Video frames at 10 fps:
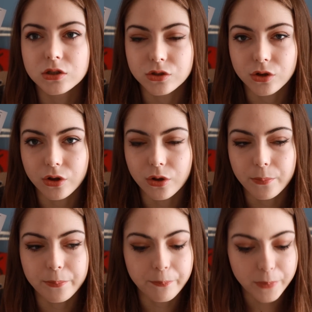to
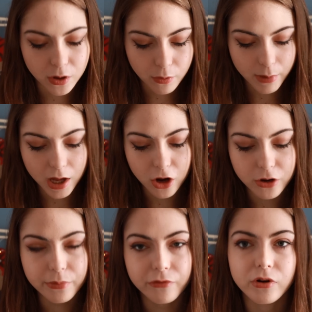be on my
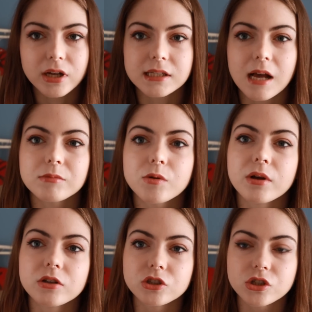own before an exam so
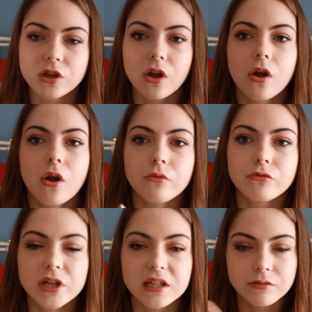I could just
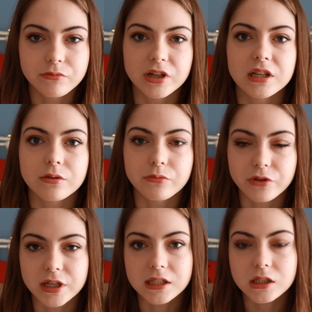read and read and
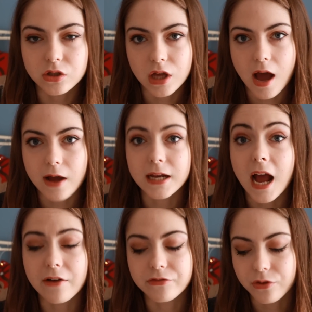read so that I'd
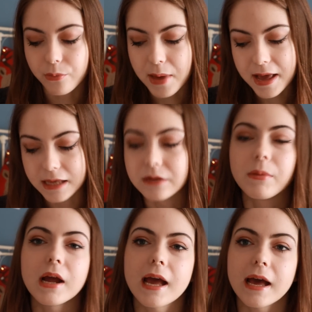have them in
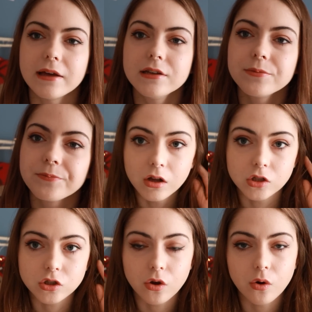my head.
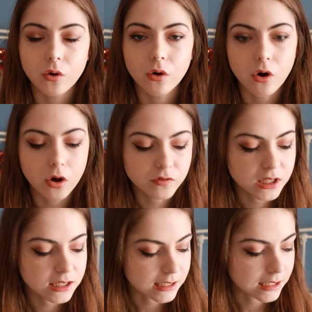So
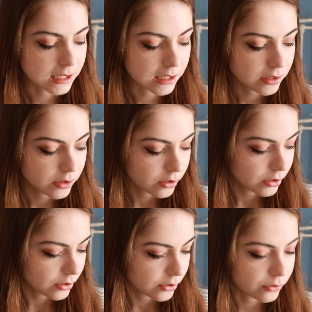obviously
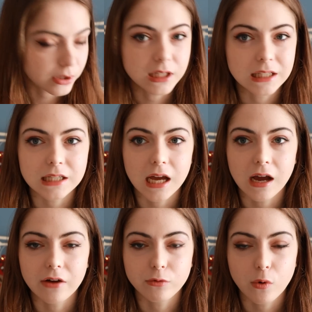you need to
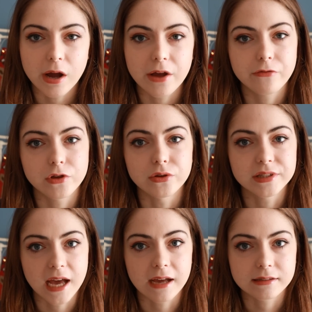have quite a few
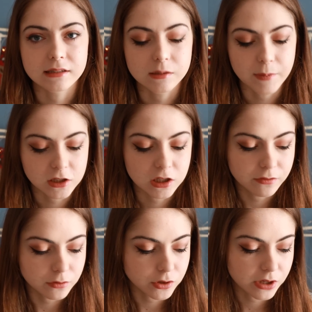texts, especially
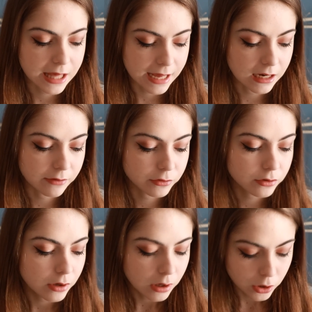if you're doing
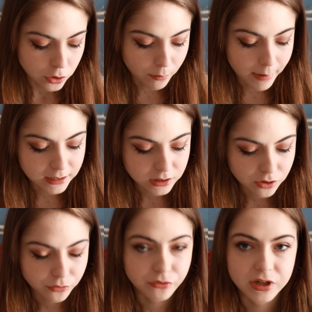A-level. You're meant
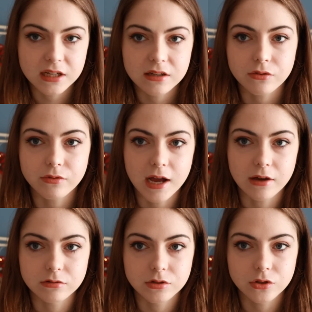to read
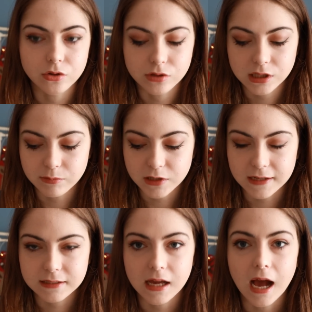around your
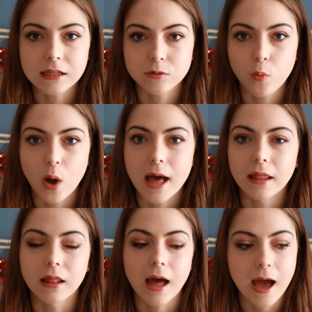subject as
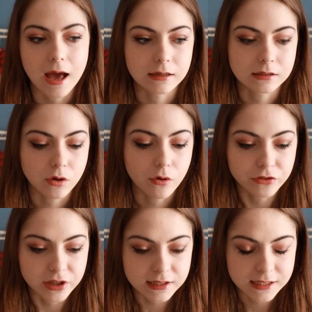well as
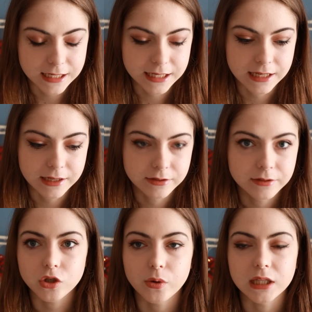obviously
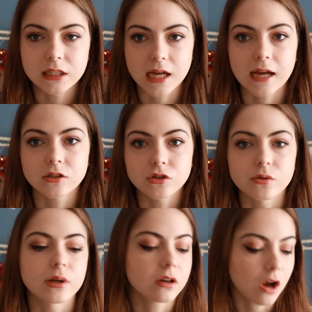doing the text you do
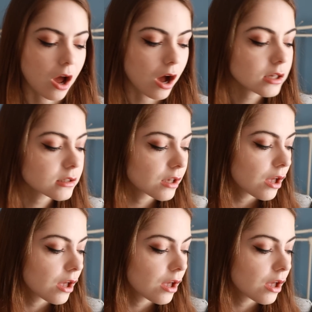in class.